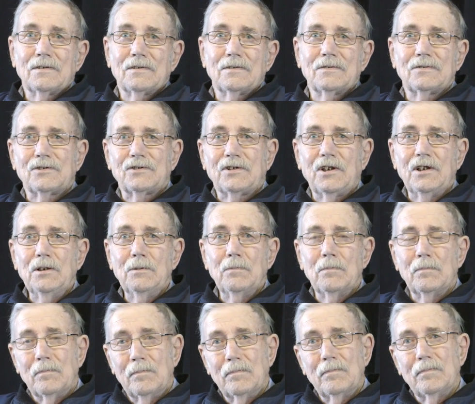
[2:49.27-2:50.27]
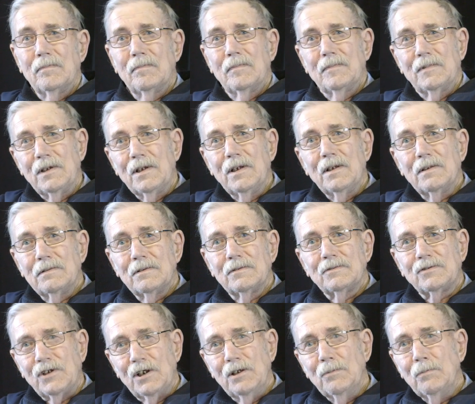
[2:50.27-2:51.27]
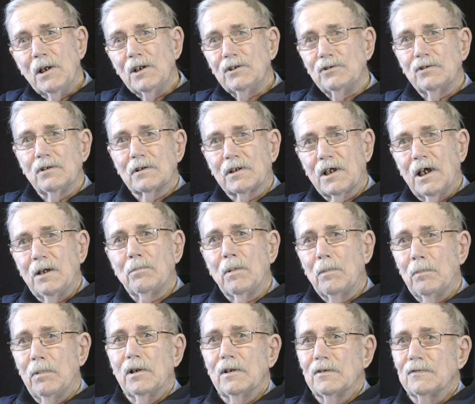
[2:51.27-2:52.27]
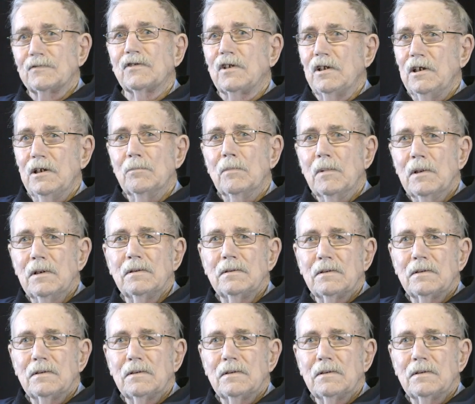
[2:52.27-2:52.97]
steam engine capable of steam.